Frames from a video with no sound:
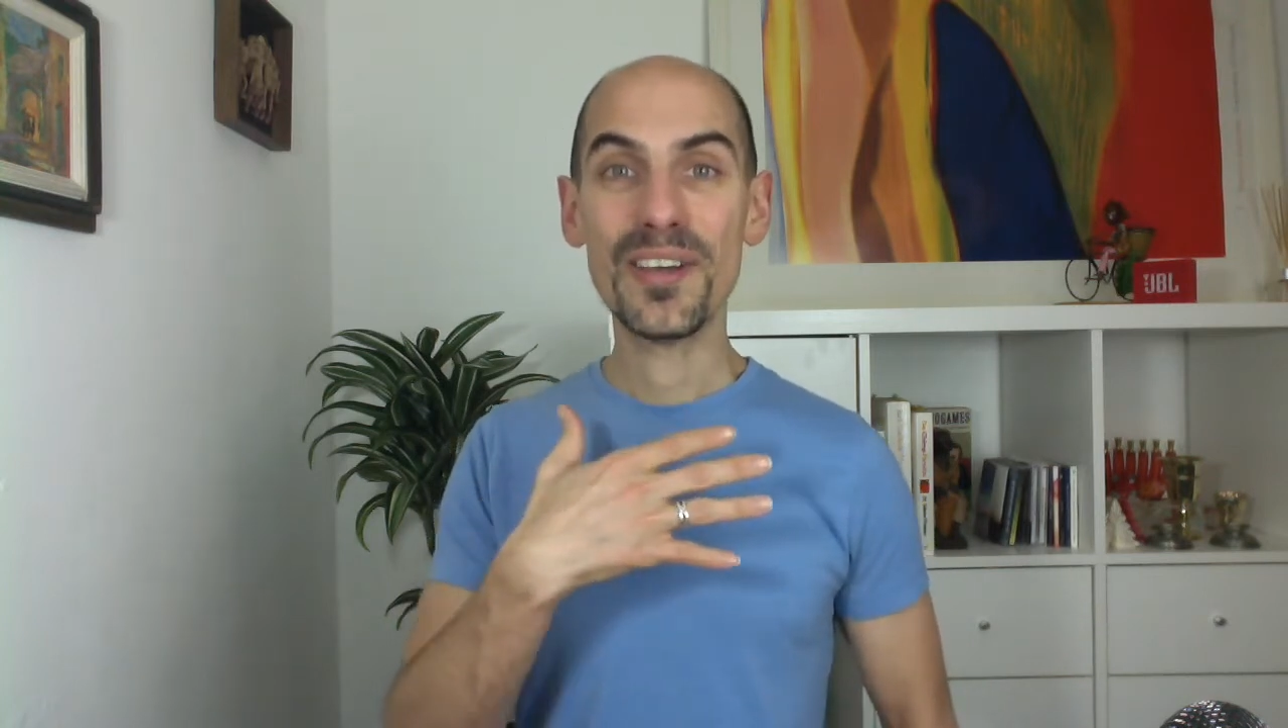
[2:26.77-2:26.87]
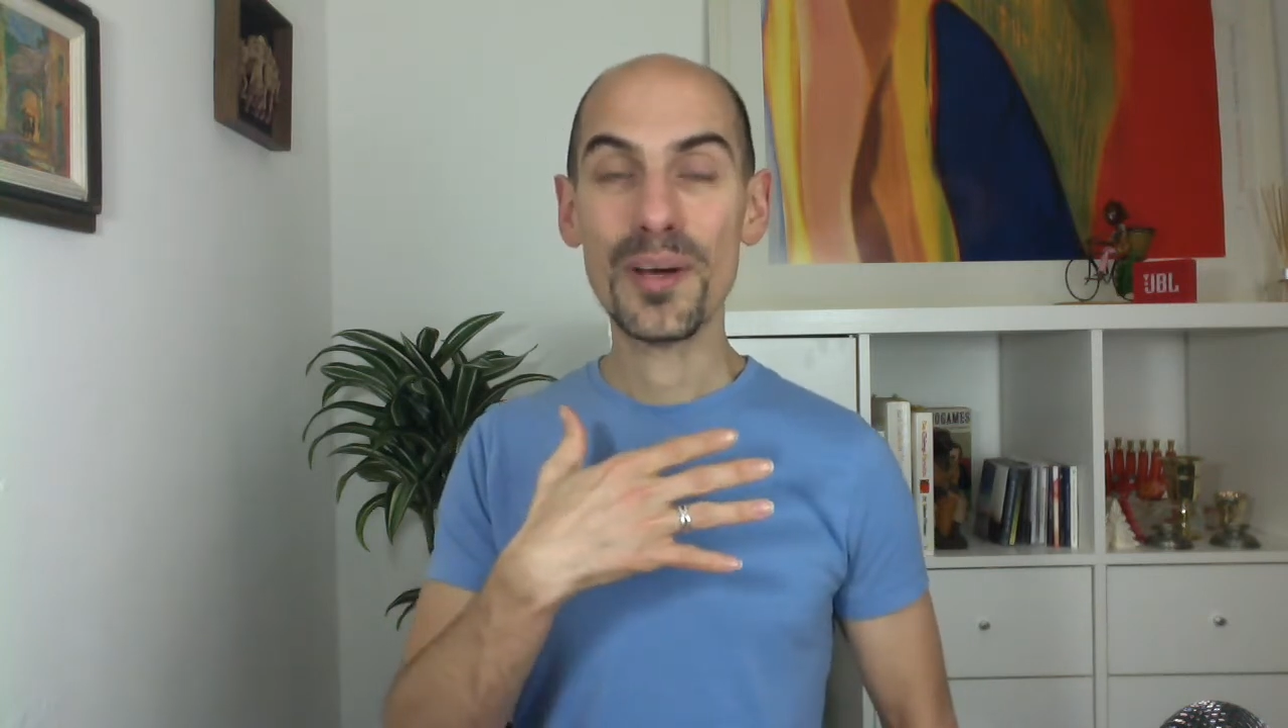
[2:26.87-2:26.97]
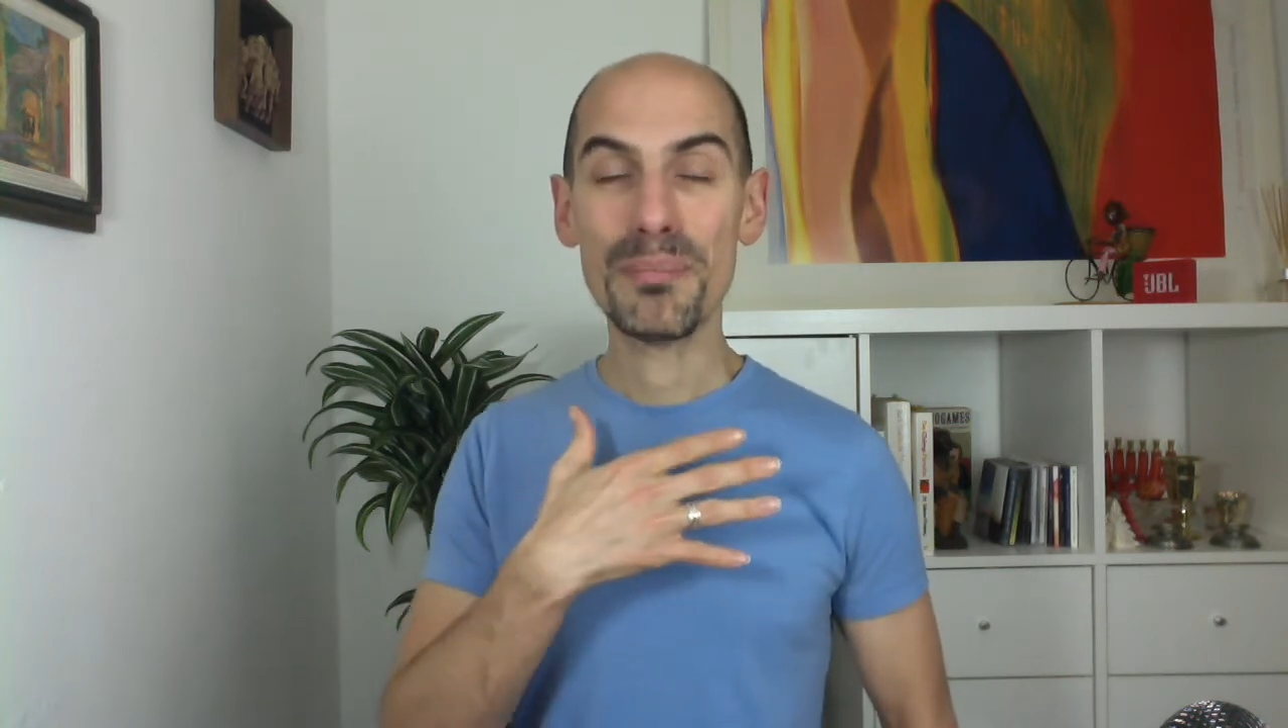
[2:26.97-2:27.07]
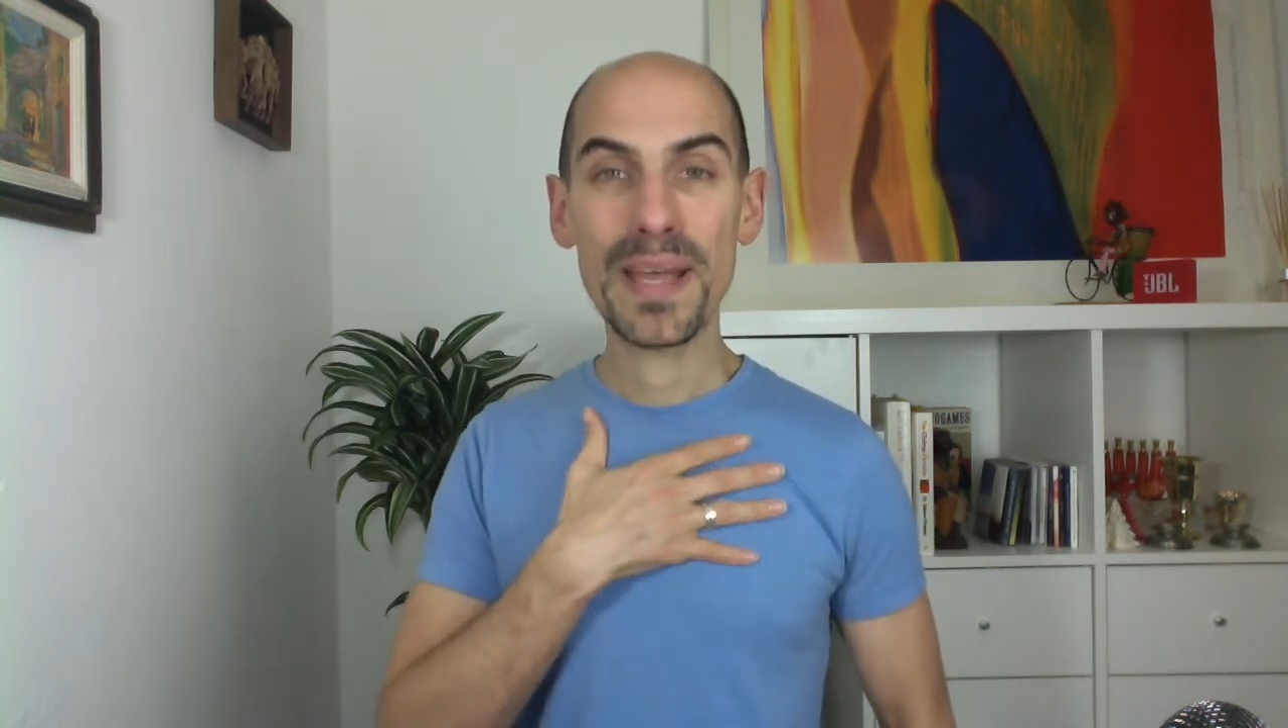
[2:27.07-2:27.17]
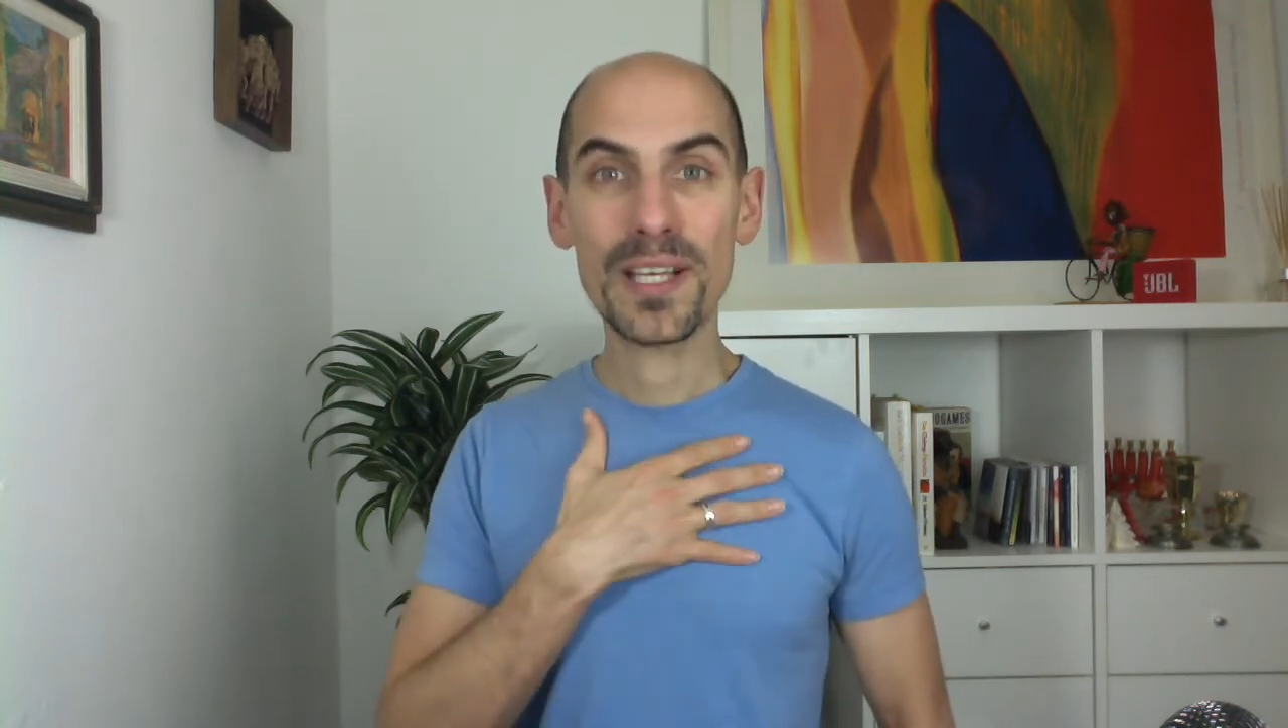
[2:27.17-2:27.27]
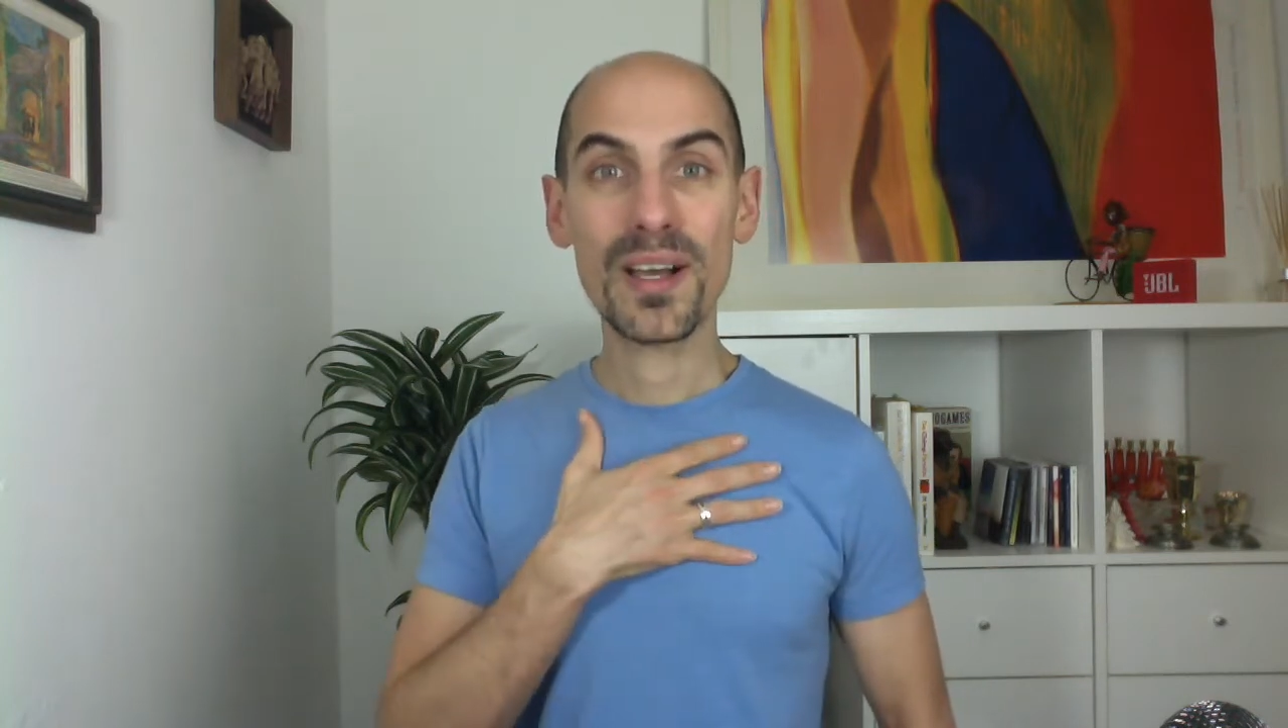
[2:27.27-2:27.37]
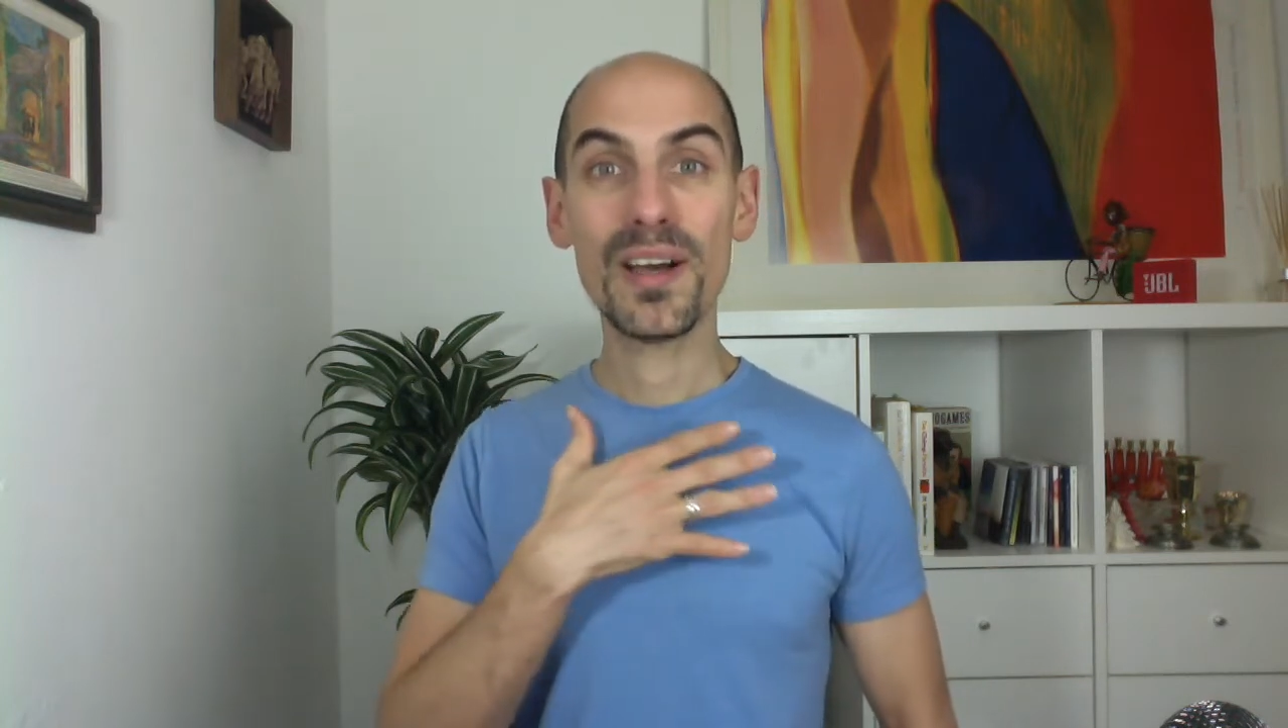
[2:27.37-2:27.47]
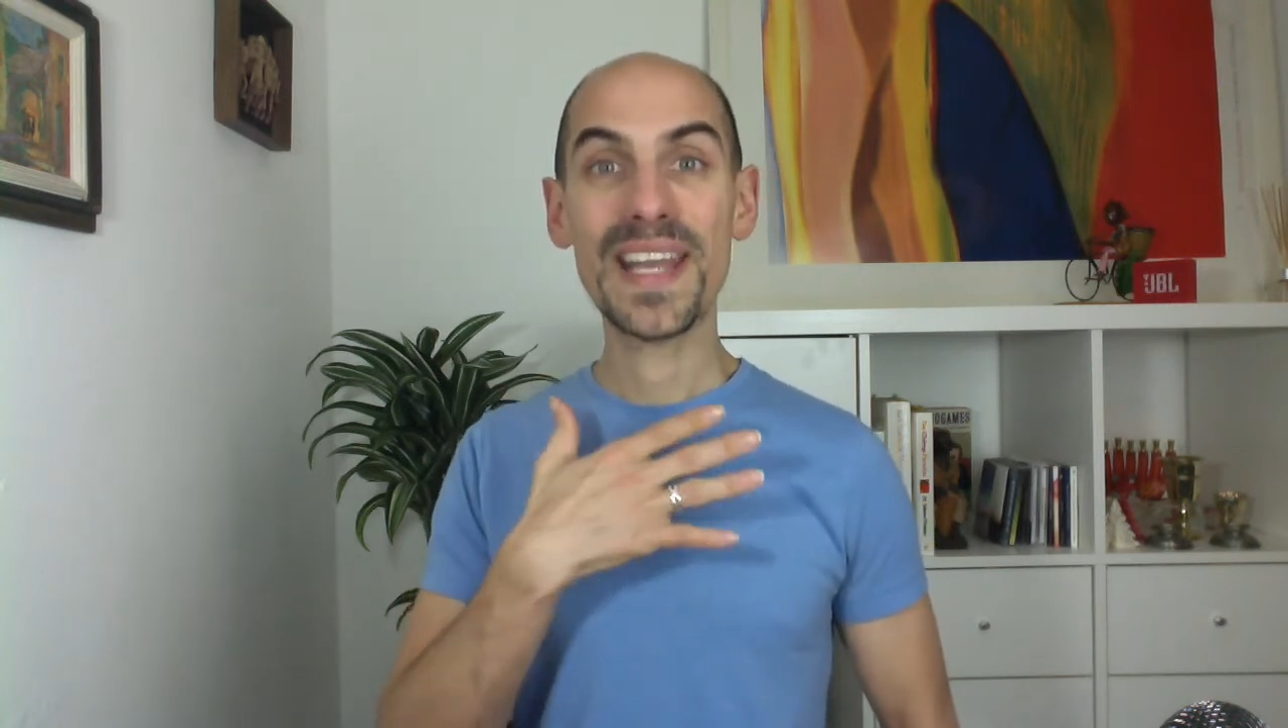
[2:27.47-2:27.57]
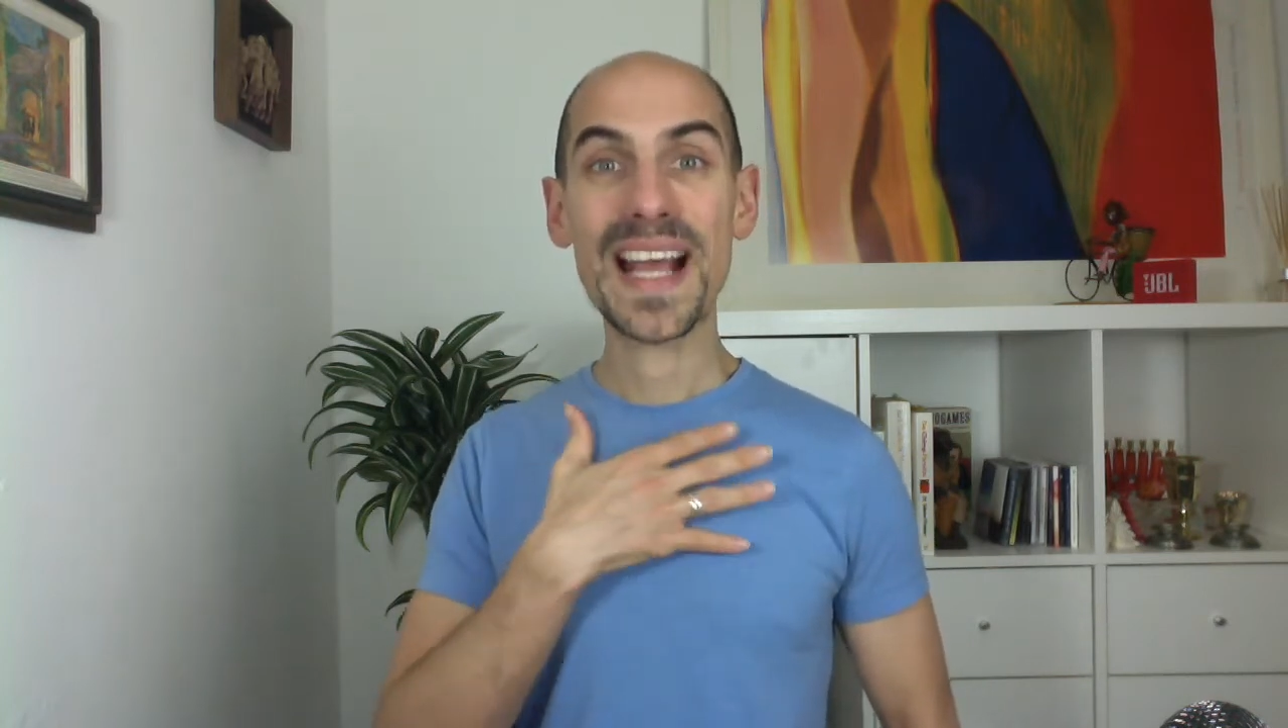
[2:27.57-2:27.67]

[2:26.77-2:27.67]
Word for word: a make, an